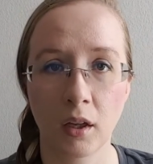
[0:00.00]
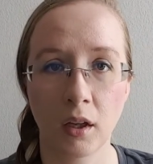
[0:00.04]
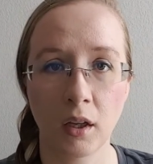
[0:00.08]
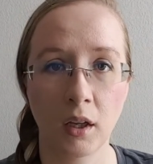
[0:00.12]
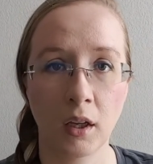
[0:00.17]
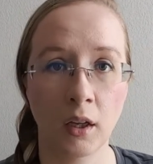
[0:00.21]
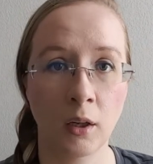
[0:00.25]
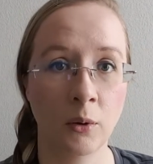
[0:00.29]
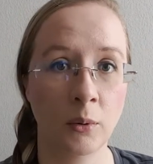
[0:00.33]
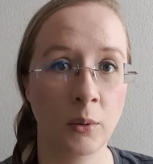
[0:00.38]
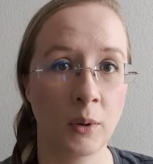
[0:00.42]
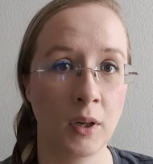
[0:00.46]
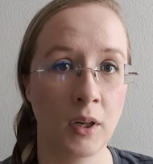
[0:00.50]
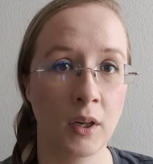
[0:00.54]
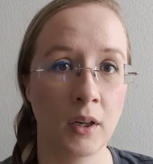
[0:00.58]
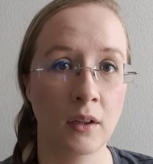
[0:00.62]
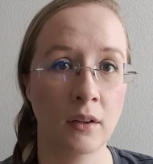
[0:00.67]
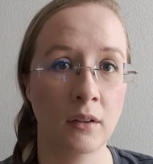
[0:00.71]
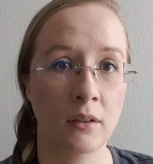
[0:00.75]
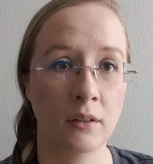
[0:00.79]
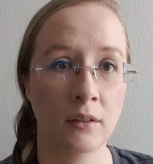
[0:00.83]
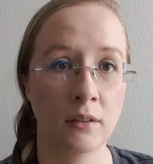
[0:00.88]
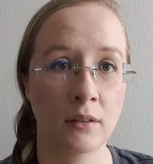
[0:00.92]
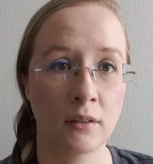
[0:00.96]
it
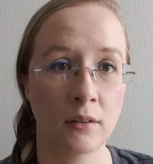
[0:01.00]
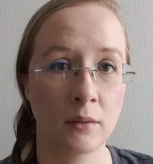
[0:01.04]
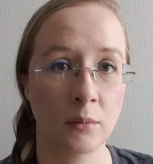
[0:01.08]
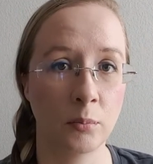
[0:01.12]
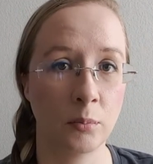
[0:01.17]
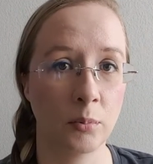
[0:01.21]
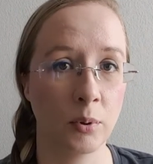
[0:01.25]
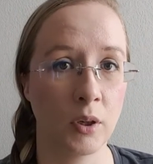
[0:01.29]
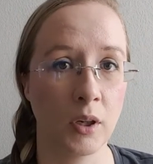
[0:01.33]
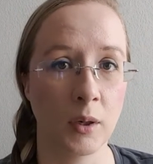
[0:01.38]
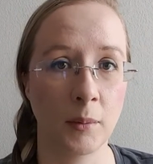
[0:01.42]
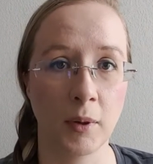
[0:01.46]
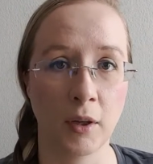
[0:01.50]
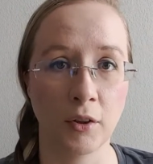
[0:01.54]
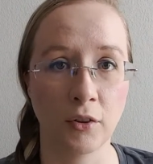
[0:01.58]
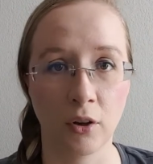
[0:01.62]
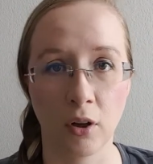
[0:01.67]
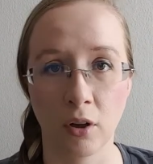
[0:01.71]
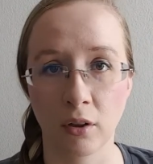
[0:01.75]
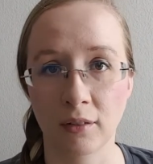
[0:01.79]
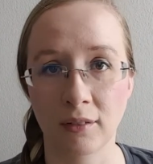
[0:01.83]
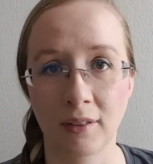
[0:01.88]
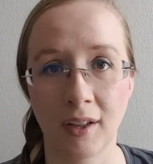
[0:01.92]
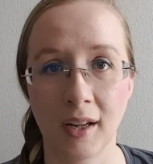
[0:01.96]
was pretty much
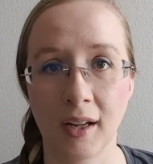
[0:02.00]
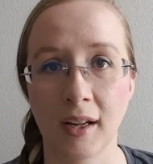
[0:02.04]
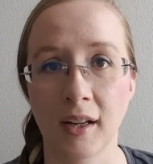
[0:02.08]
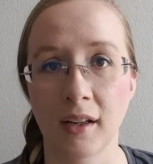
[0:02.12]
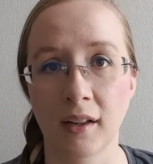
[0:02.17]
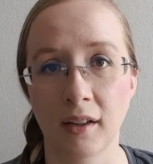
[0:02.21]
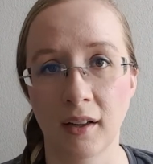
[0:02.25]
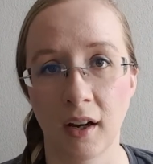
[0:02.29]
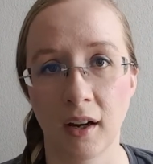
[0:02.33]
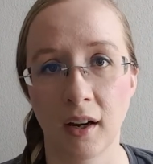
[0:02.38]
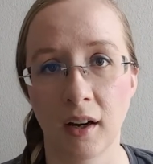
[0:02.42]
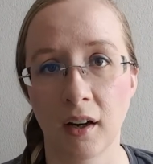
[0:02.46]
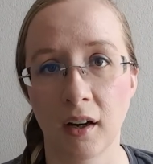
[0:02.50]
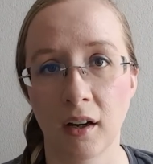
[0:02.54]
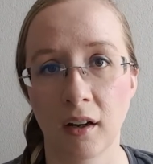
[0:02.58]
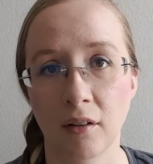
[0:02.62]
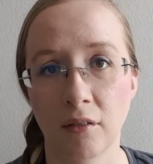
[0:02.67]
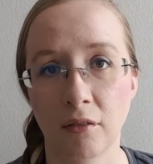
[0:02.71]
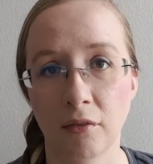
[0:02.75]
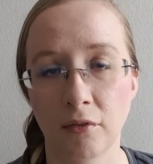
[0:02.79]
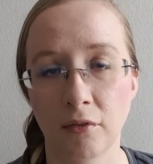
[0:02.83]
all taken care of